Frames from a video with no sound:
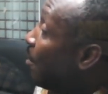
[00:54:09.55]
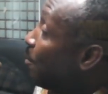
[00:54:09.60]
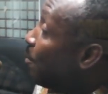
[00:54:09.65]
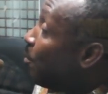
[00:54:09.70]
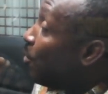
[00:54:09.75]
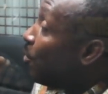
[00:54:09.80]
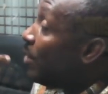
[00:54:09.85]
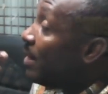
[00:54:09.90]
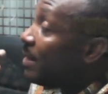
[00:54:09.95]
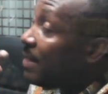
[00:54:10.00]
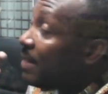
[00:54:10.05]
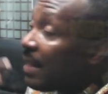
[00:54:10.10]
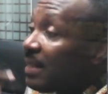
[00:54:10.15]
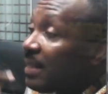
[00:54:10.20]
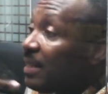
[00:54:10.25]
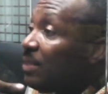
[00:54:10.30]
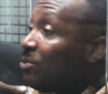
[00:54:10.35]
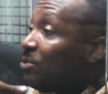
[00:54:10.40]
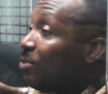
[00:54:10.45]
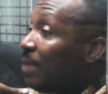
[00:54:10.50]
polling
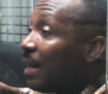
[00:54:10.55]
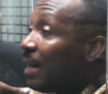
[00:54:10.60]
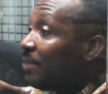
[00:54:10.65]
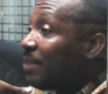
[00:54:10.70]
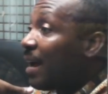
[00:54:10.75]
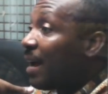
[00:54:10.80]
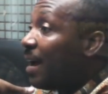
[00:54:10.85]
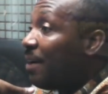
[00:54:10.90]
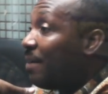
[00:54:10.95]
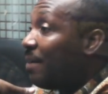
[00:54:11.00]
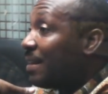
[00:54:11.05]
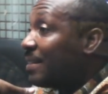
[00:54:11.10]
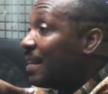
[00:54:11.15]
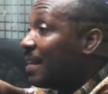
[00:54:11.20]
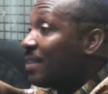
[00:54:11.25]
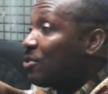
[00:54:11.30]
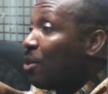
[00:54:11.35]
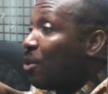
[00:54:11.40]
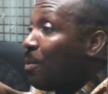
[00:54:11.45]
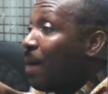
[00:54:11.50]
station to electoral areas
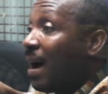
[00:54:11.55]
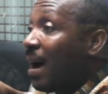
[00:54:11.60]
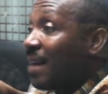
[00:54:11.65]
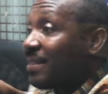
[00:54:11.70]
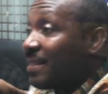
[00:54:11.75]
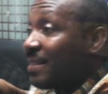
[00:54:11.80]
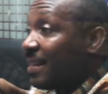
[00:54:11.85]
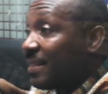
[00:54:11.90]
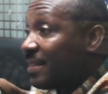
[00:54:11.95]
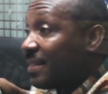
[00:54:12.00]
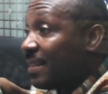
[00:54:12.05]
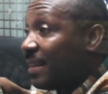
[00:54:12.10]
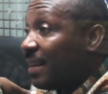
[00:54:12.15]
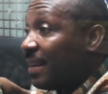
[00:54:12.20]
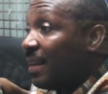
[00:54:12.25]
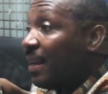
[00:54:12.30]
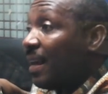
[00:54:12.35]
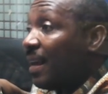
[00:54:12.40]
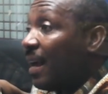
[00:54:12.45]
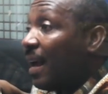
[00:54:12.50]
and some access
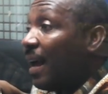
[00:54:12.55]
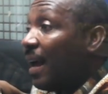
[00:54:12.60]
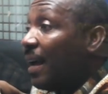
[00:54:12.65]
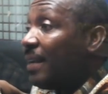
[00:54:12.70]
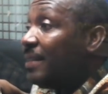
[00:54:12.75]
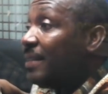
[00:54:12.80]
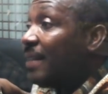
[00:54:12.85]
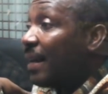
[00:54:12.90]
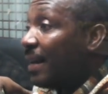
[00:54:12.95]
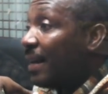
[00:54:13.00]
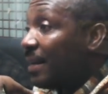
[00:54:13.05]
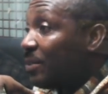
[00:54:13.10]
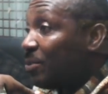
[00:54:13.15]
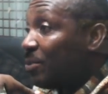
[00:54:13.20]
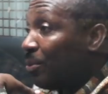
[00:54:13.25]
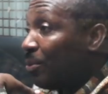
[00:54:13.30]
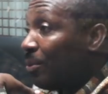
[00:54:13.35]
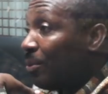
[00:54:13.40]
internet too.